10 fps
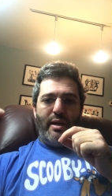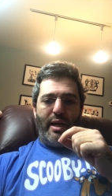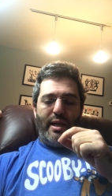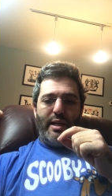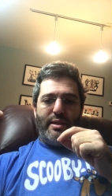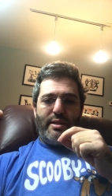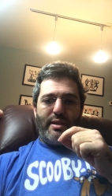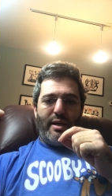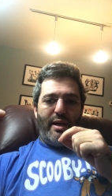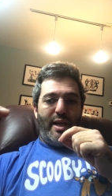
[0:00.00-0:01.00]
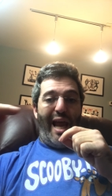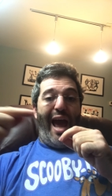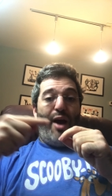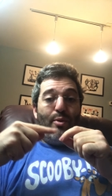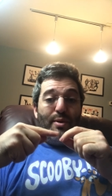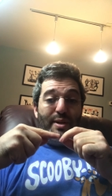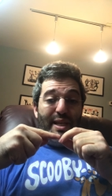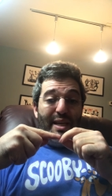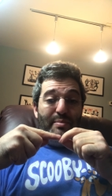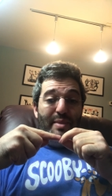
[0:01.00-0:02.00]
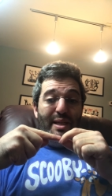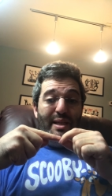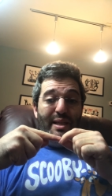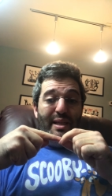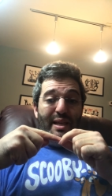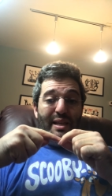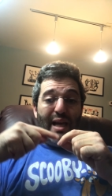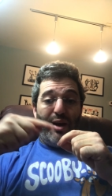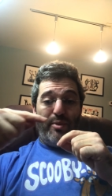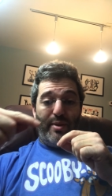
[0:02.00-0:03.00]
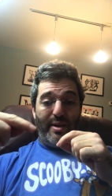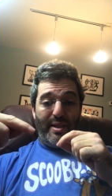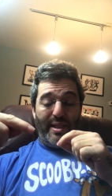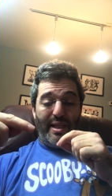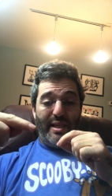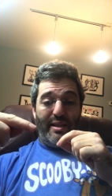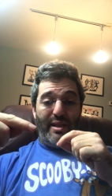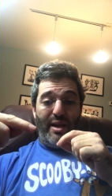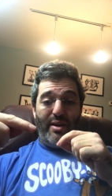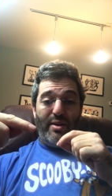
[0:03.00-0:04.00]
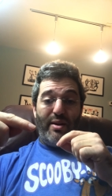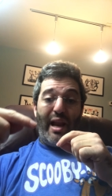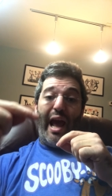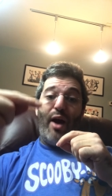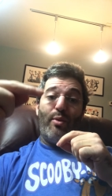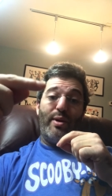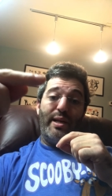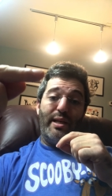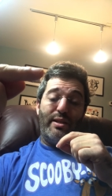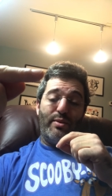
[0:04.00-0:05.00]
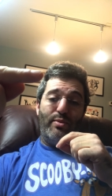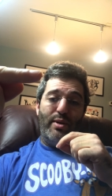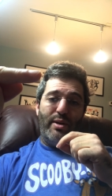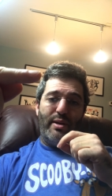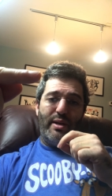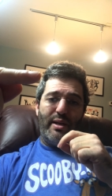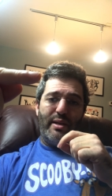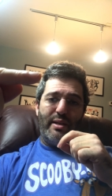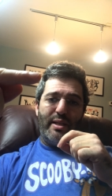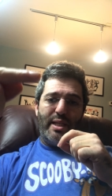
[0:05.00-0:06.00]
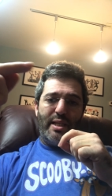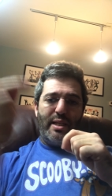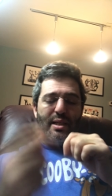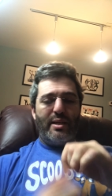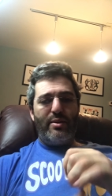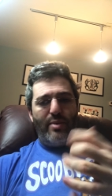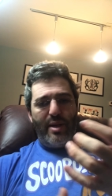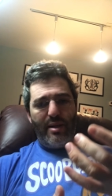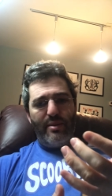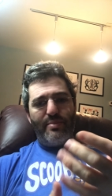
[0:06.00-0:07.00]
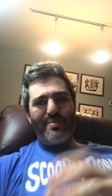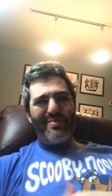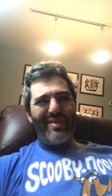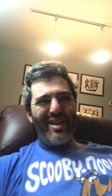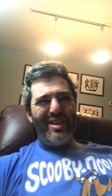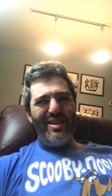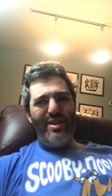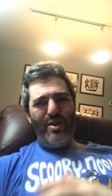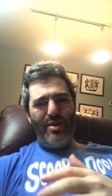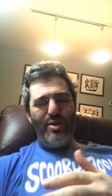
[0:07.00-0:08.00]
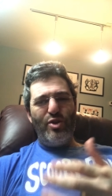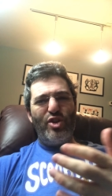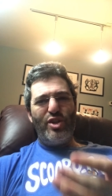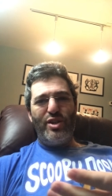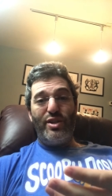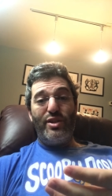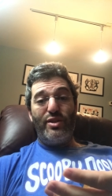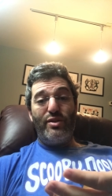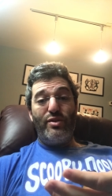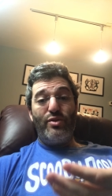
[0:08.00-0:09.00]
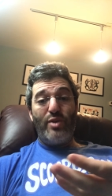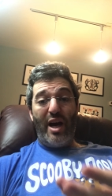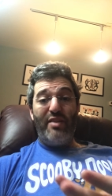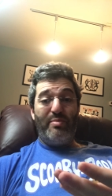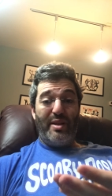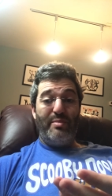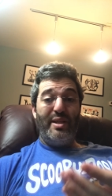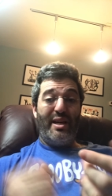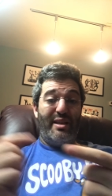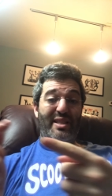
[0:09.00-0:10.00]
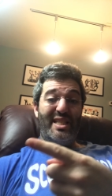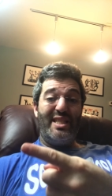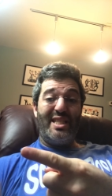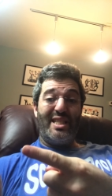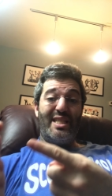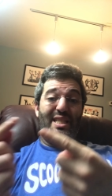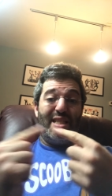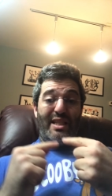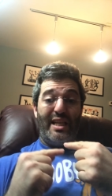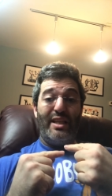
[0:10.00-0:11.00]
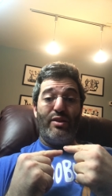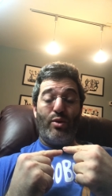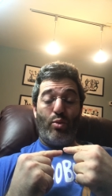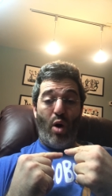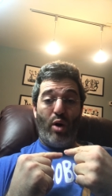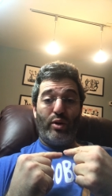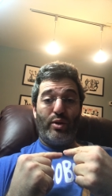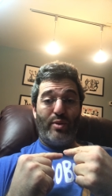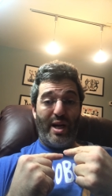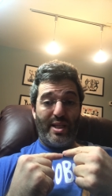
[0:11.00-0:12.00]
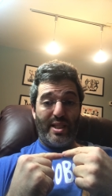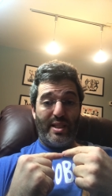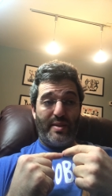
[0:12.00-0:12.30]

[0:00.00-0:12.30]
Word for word: and it's an hour to get me, an hour to get there, an hour to get to work, well, no, you shouldn't drive me because it's in the wrong direction.